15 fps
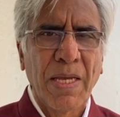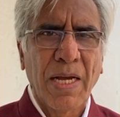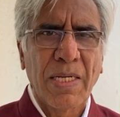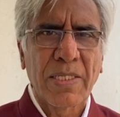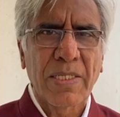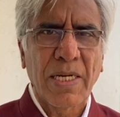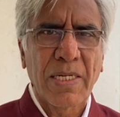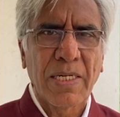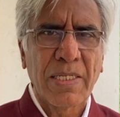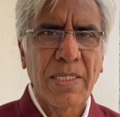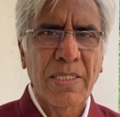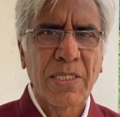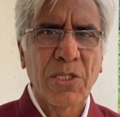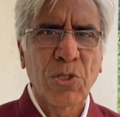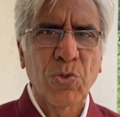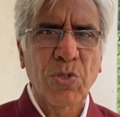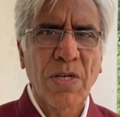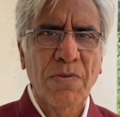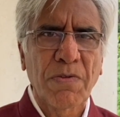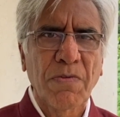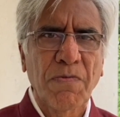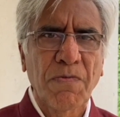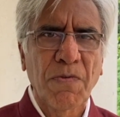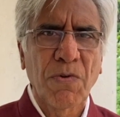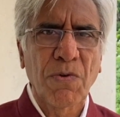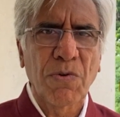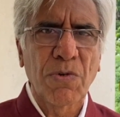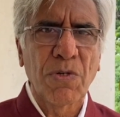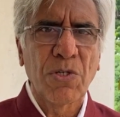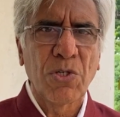I started this in
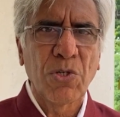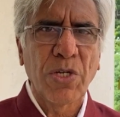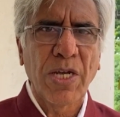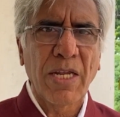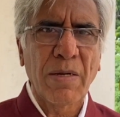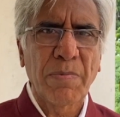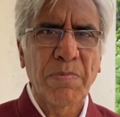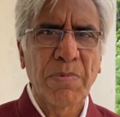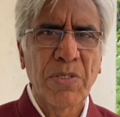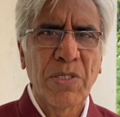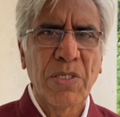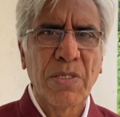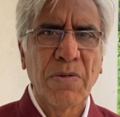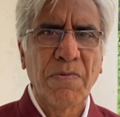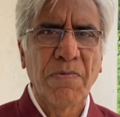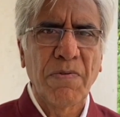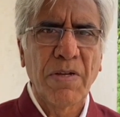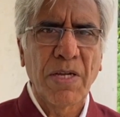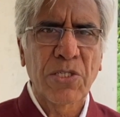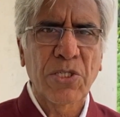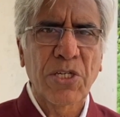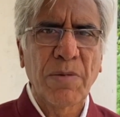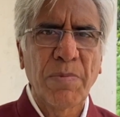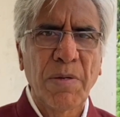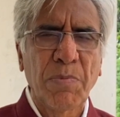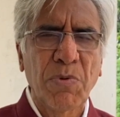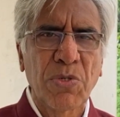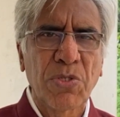2004 to help extremely poor